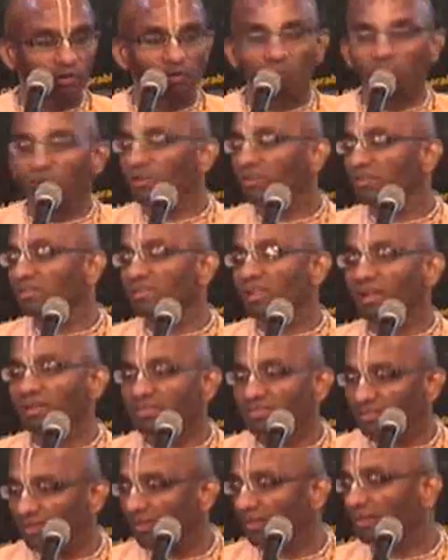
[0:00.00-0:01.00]
What is that
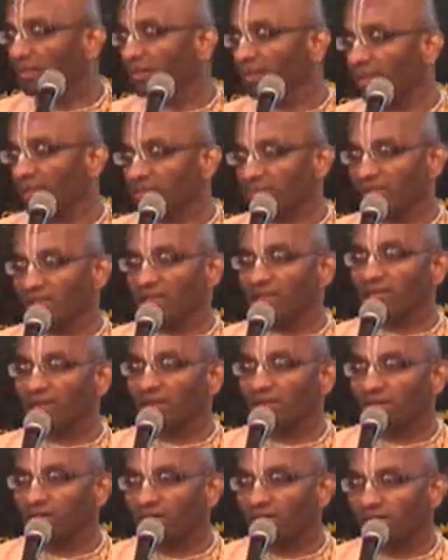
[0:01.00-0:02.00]
saying? Like saying,
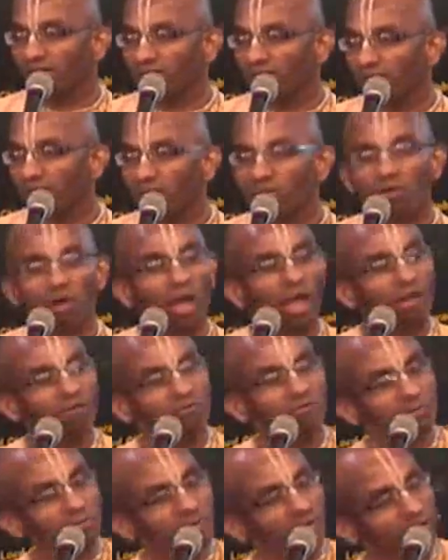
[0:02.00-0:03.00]
you know, I
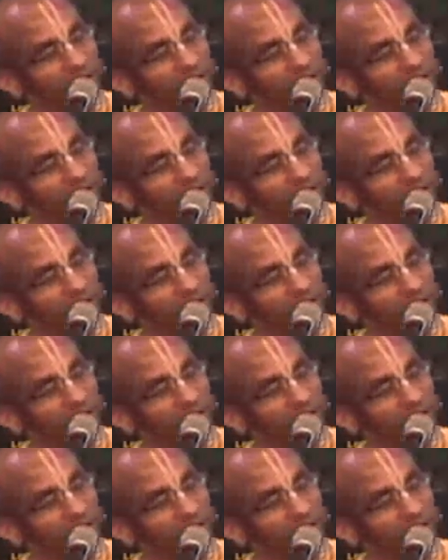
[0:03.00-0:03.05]
will be